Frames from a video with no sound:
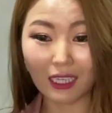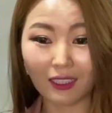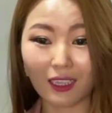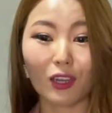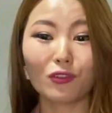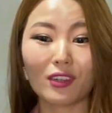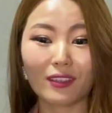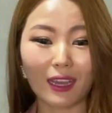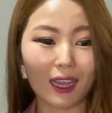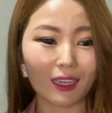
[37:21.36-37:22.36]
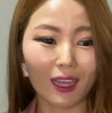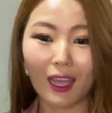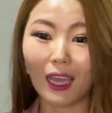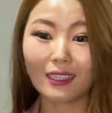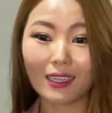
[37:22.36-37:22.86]
in countryside
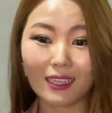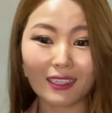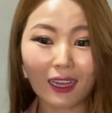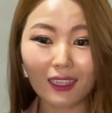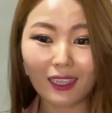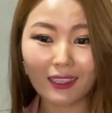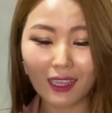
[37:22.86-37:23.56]
it's exactly mm.